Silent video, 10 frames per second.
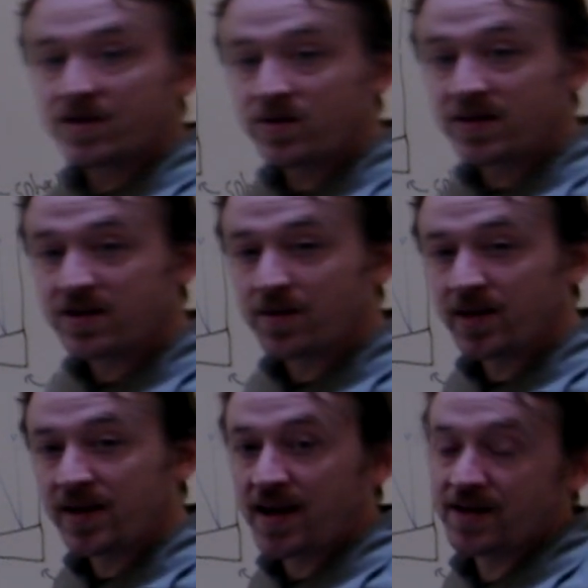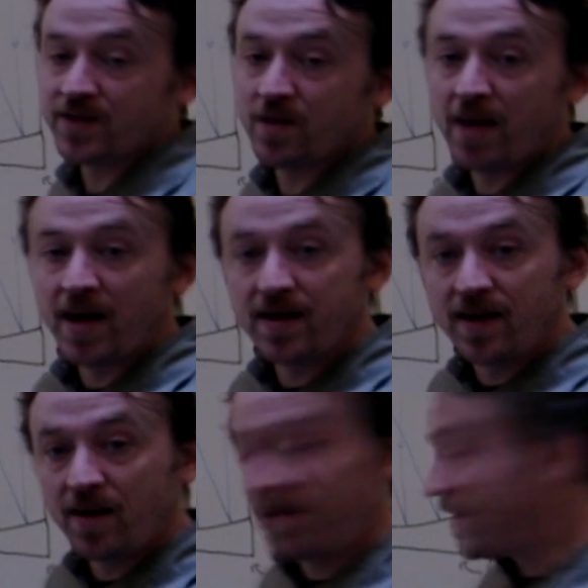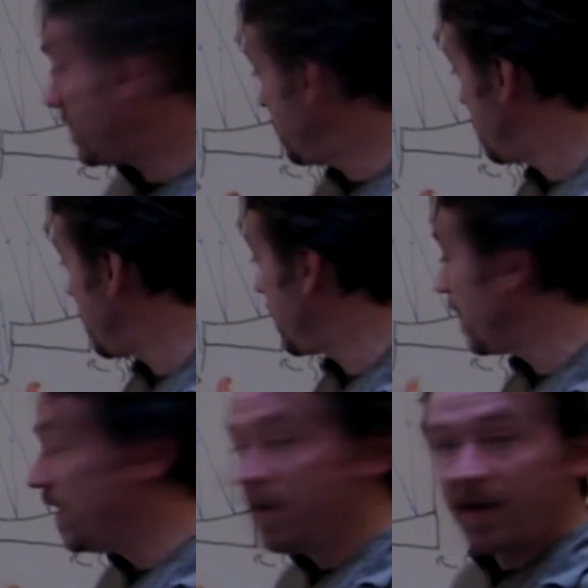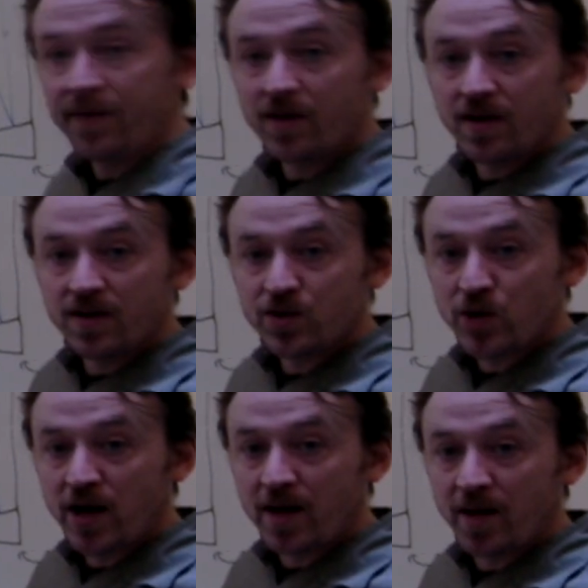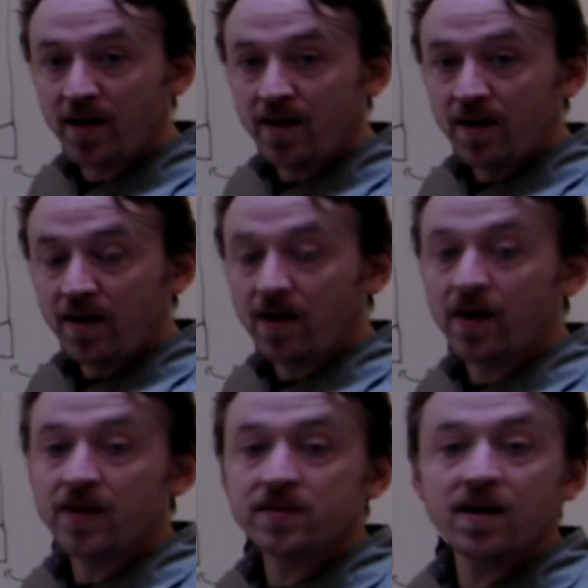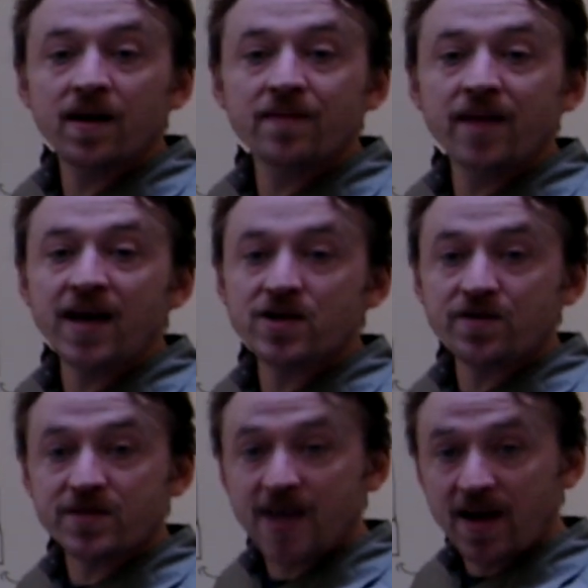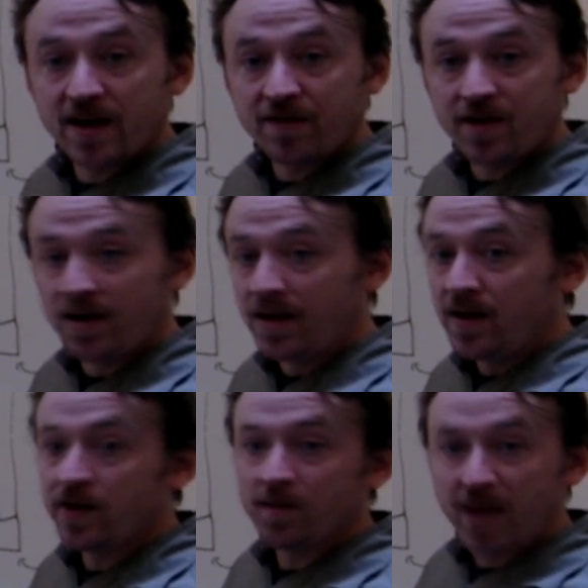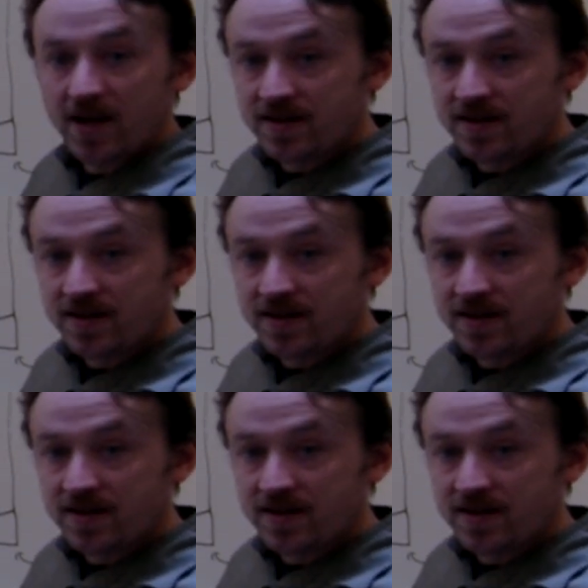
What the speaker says: too. These are really nice for your backyard, because you can take, if you're in astronomy or astrophotography, you can buy a